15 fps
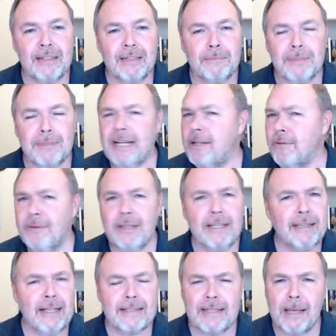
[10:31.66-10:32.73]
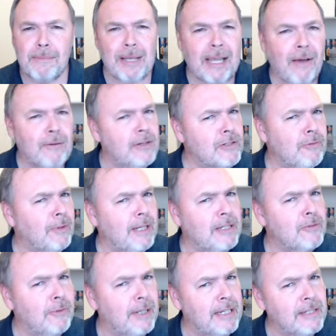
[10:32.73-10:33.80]
But I don't think that's coming out in
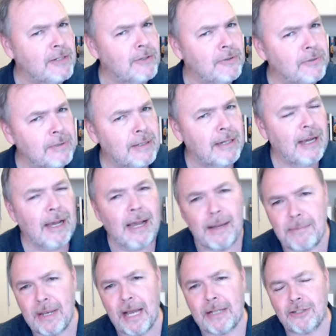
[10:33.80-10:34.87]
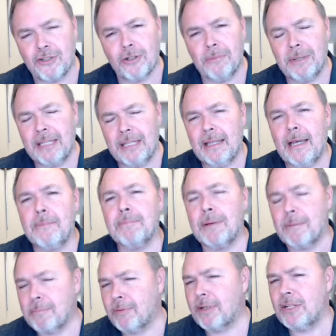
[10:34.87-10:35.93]
2022. I'm not sure about that, but
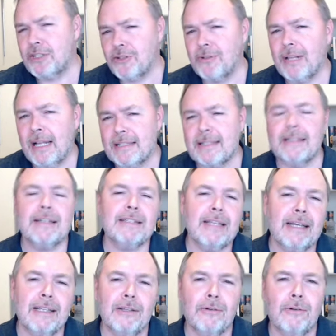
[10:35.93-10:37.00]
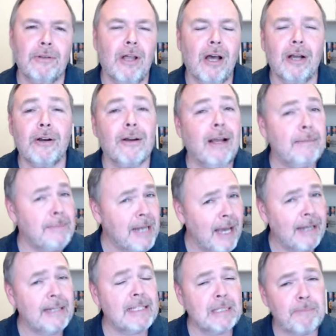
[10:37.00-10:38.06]
I'm pretty sure that's going to take a little longer. I'm
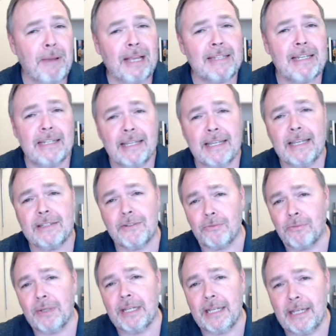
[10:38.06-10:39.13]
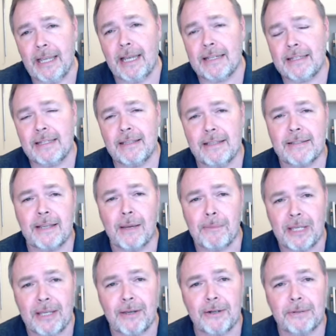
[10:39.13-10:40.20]
not expecting to get to read it yet this
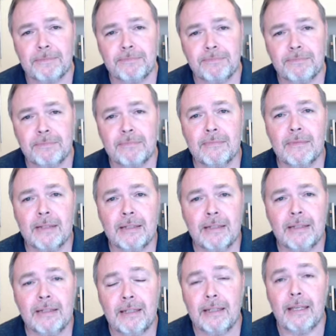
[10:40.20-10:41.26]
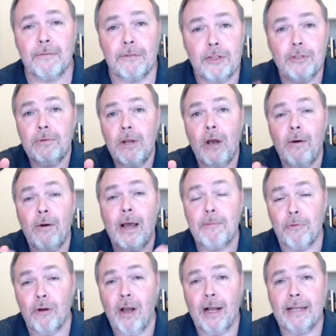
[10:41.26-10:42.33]
coming year. If you know I'm
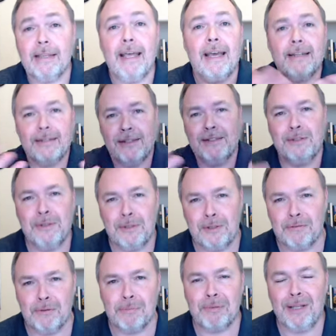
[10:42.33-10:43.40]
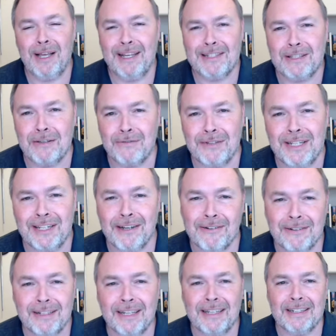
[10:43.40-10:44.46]
wrong on that, reply to the video
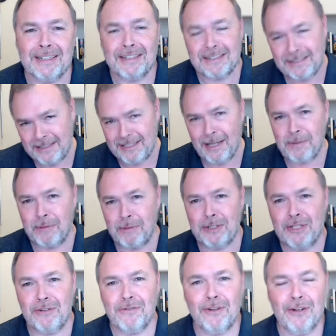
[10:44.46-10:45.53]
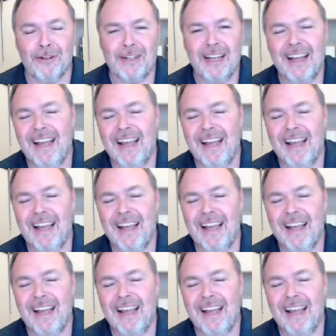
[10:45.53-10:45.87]
and tell me what you've heard.